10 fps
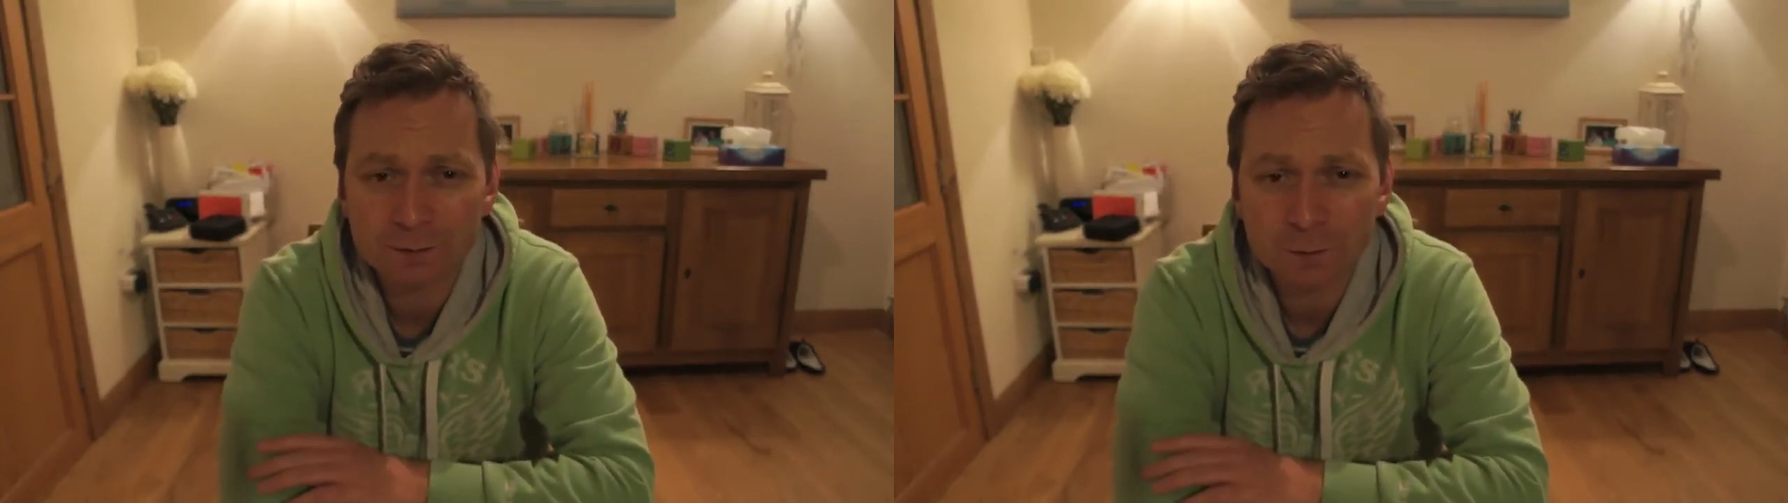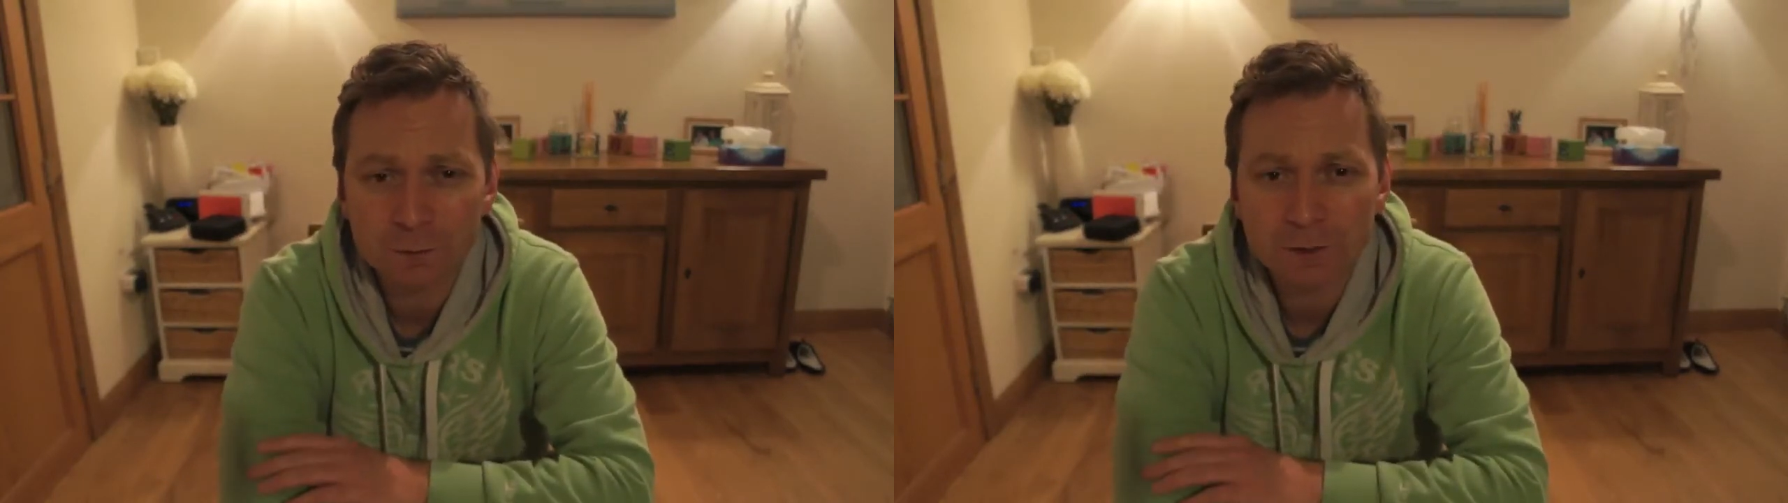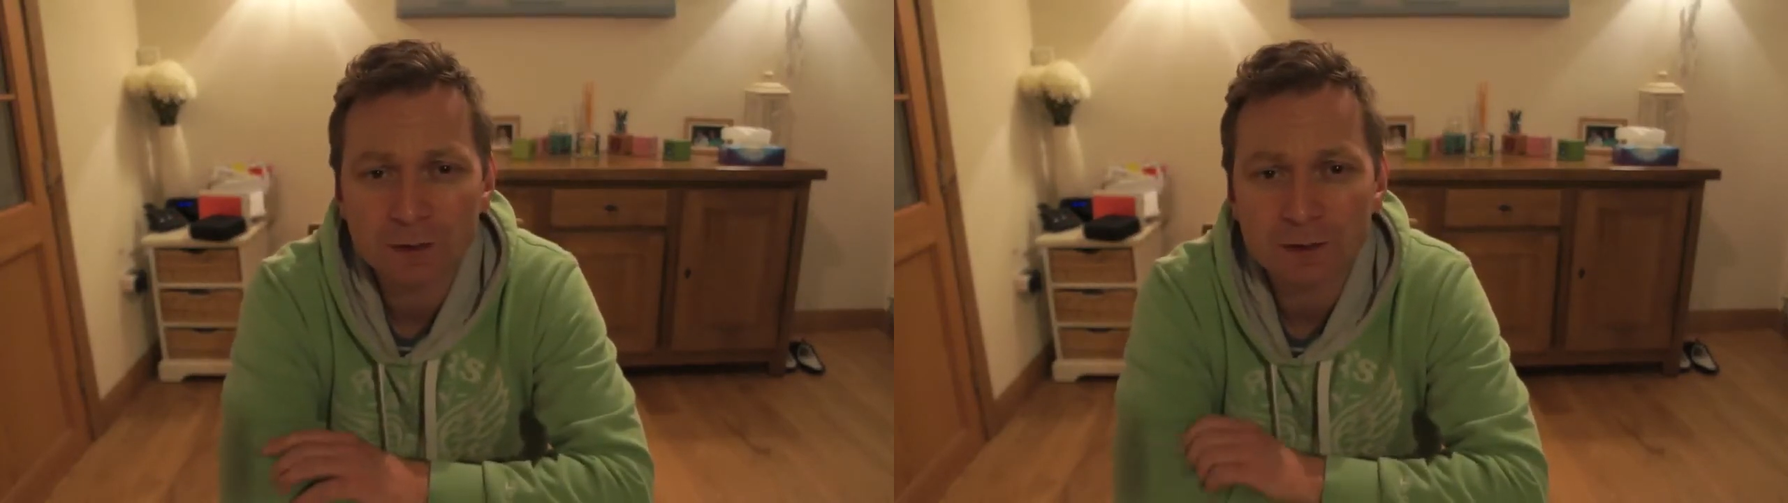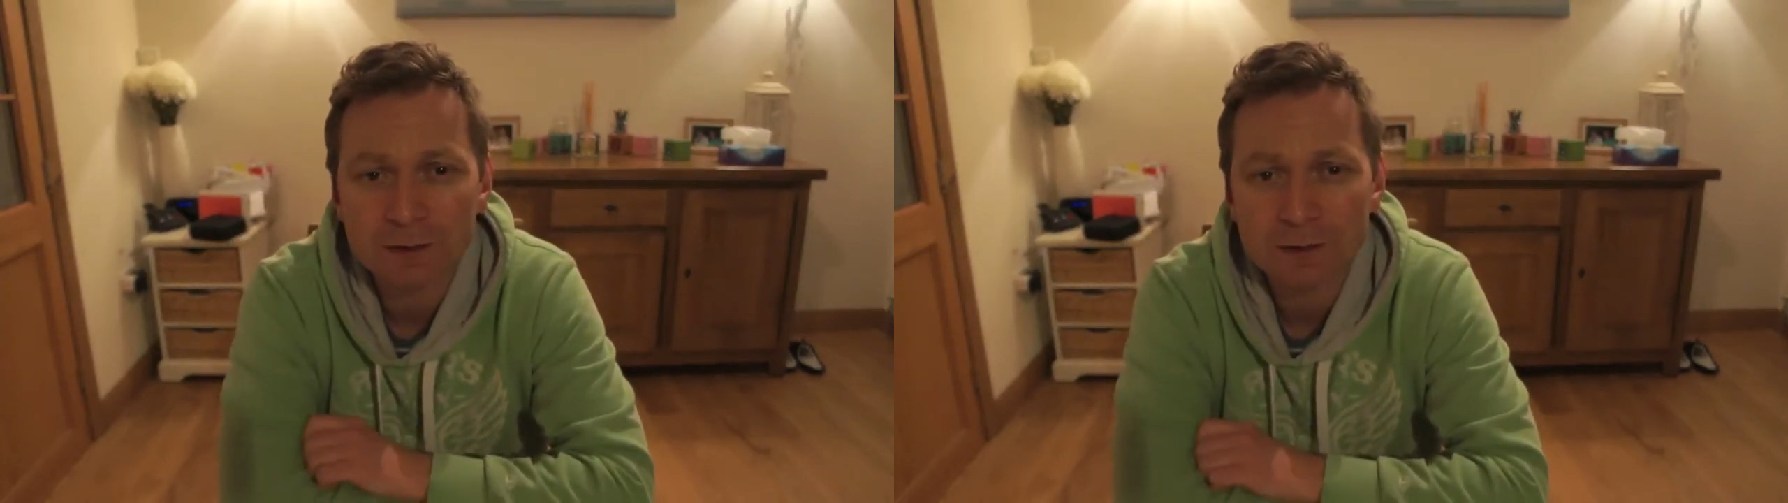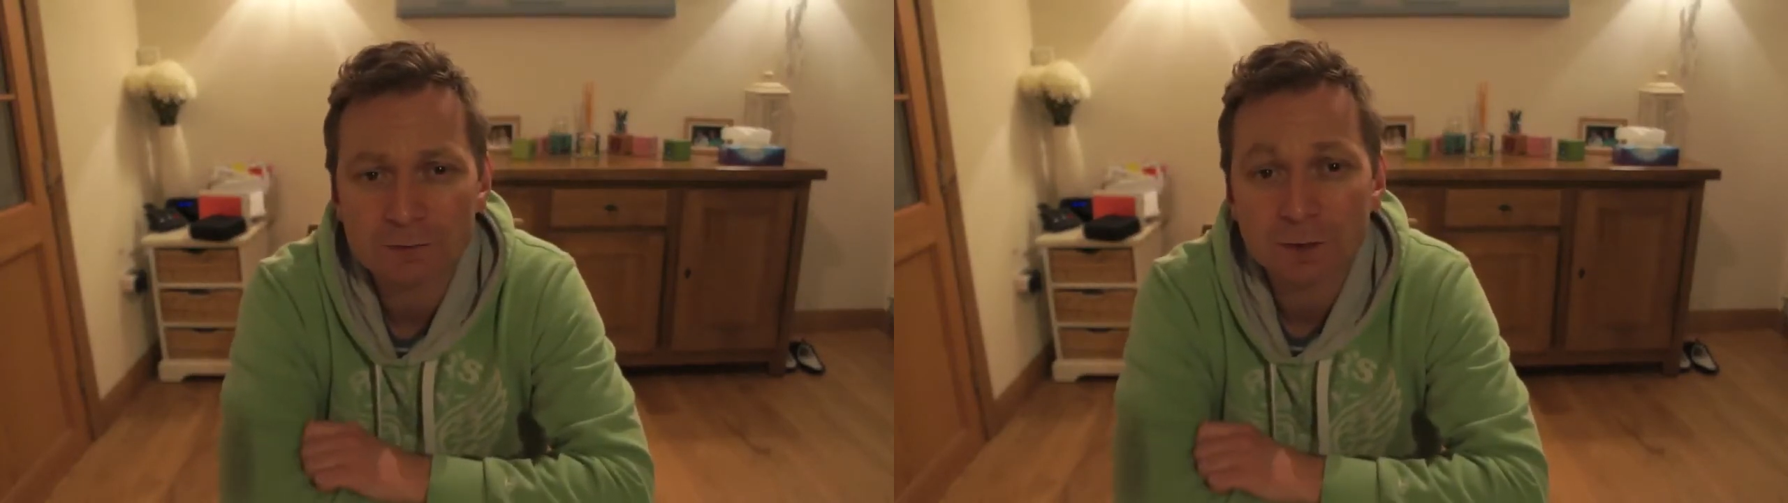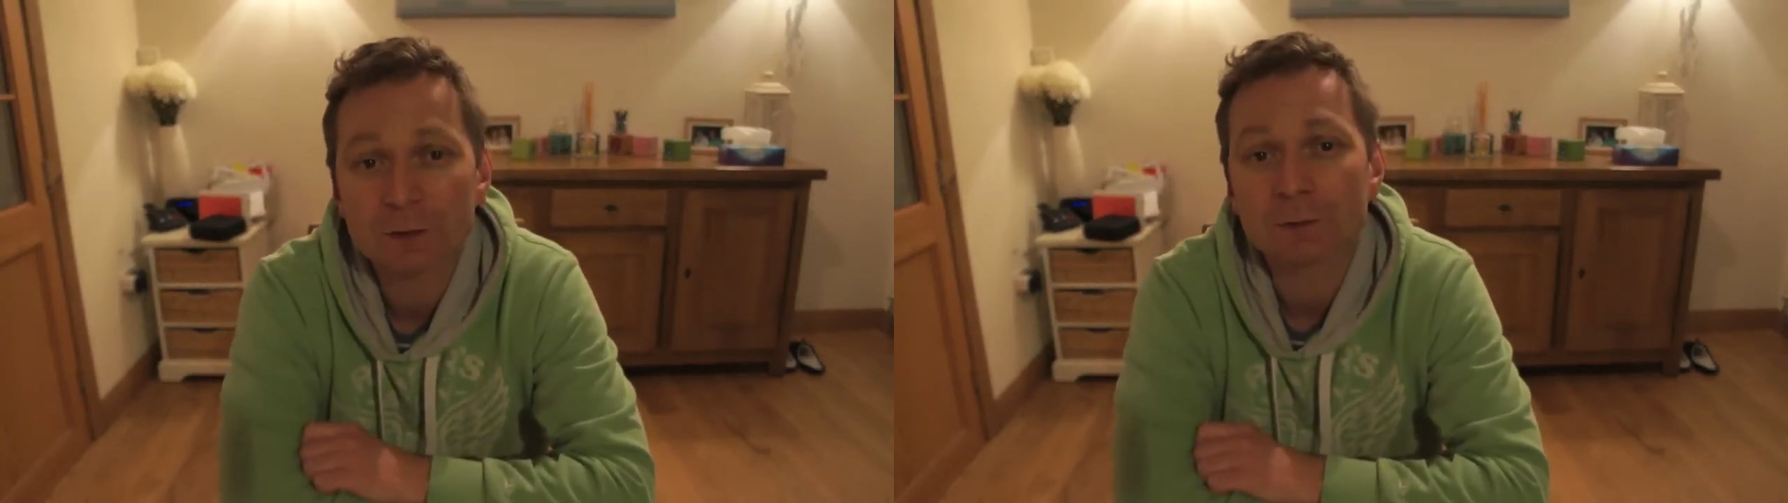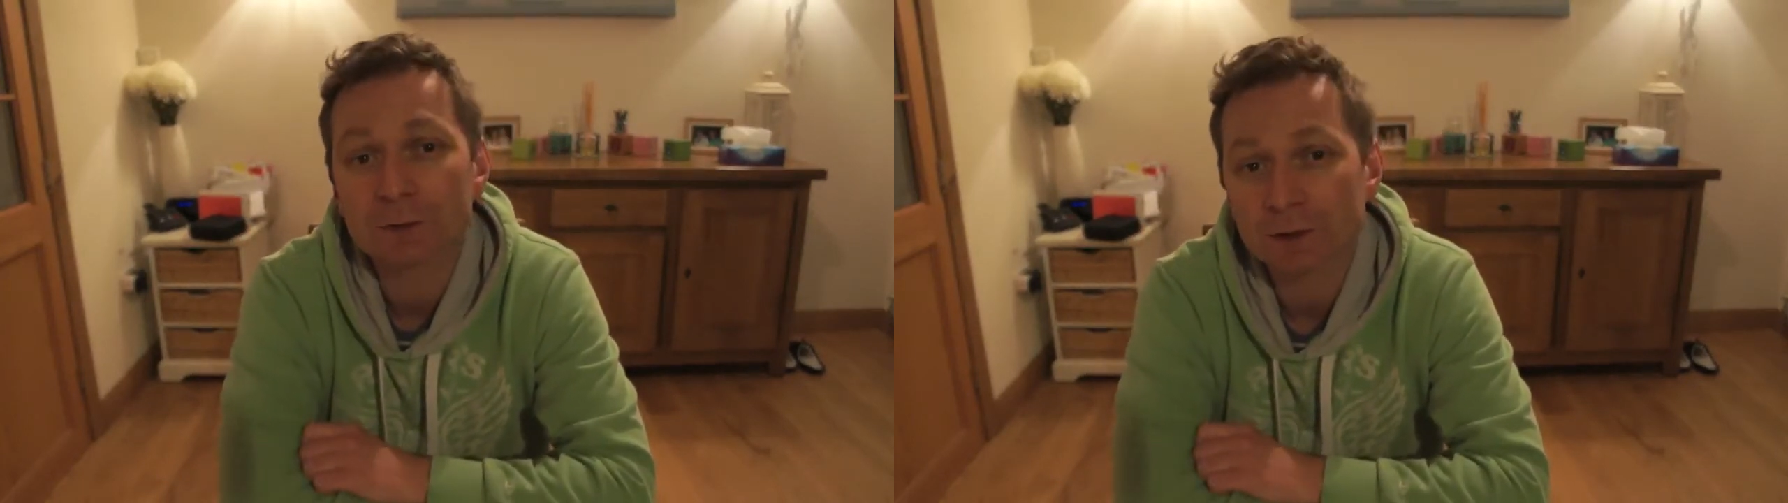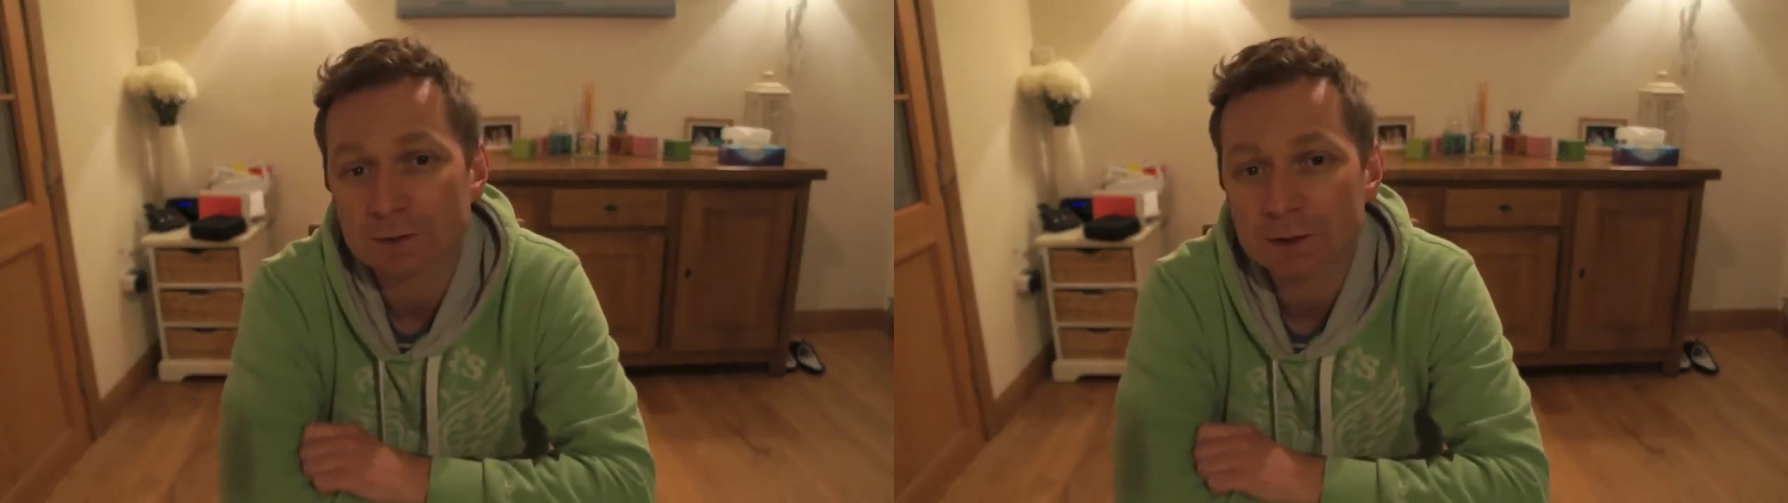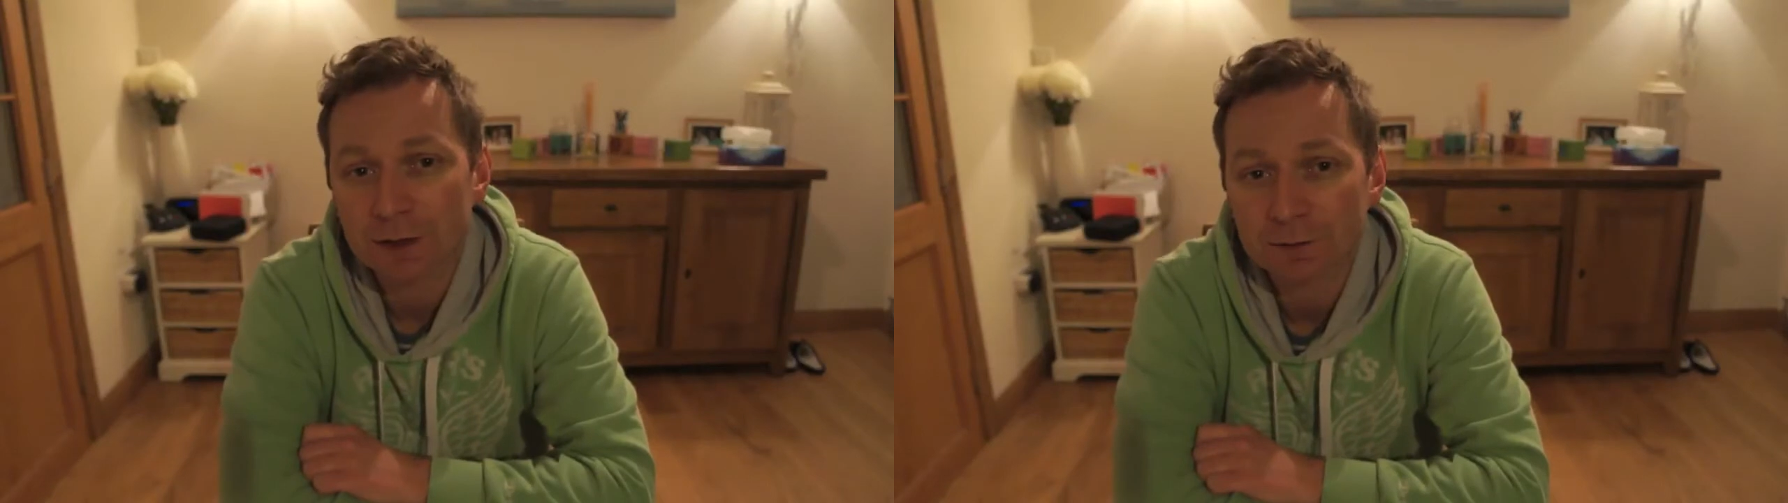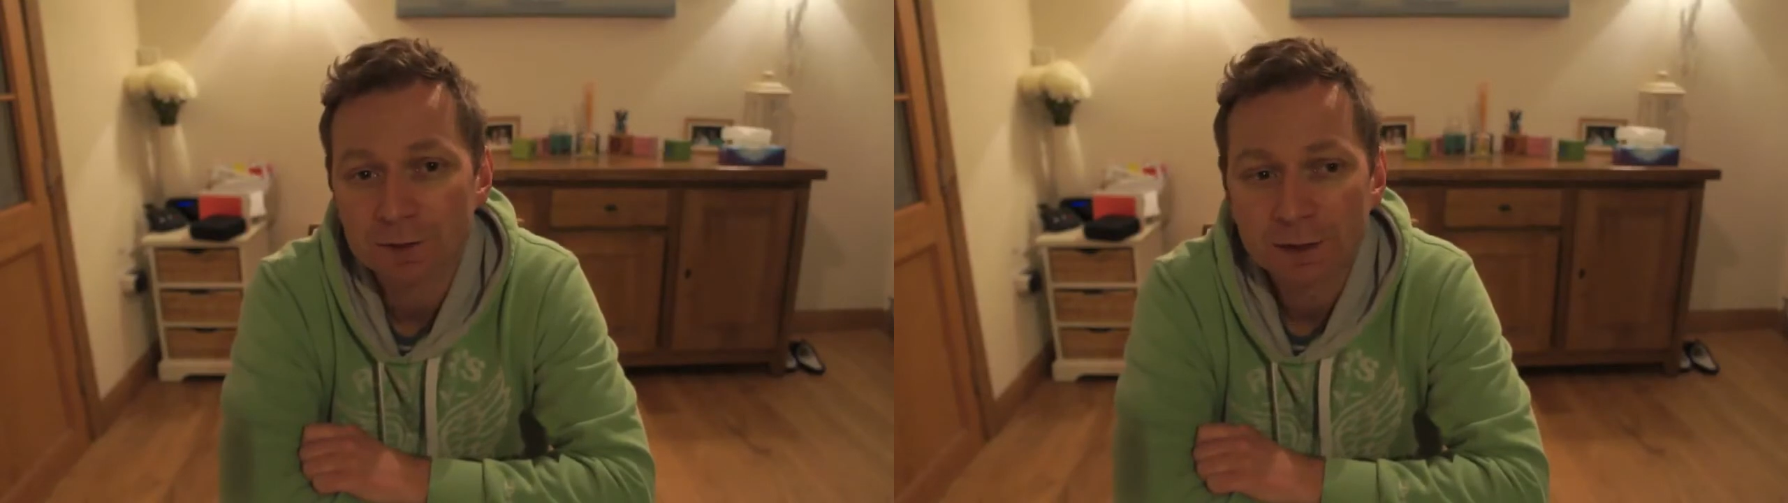organise recording of
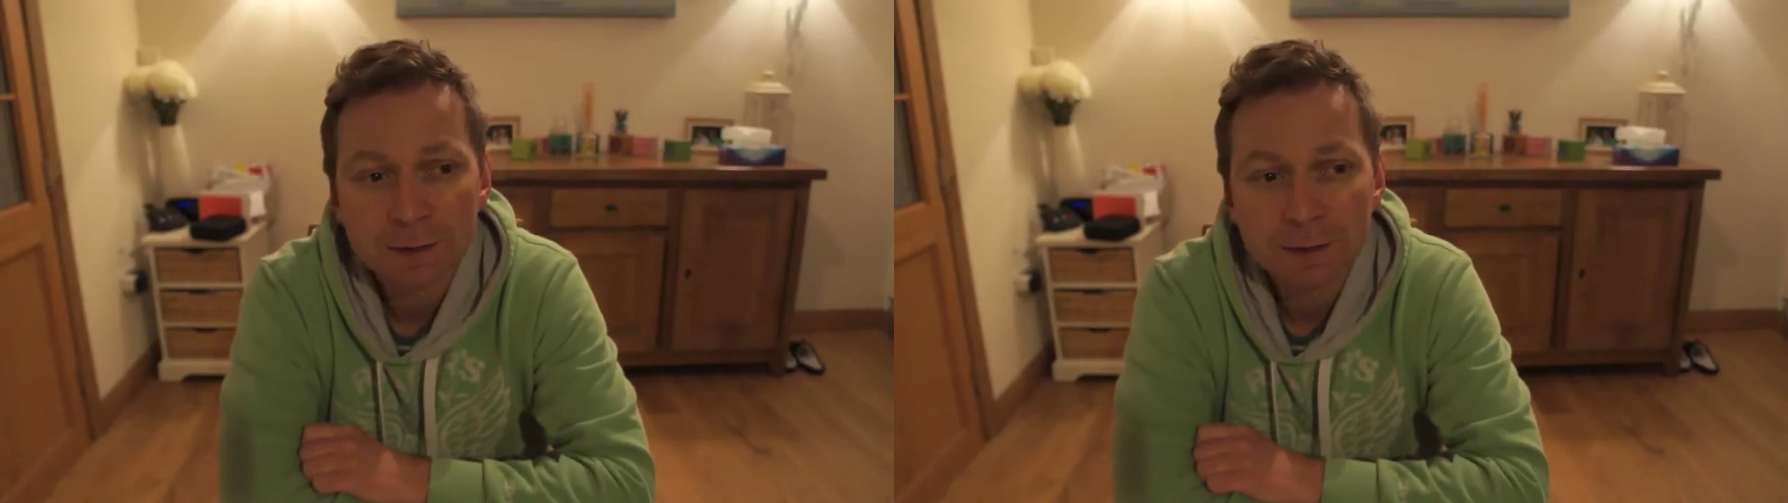stuff.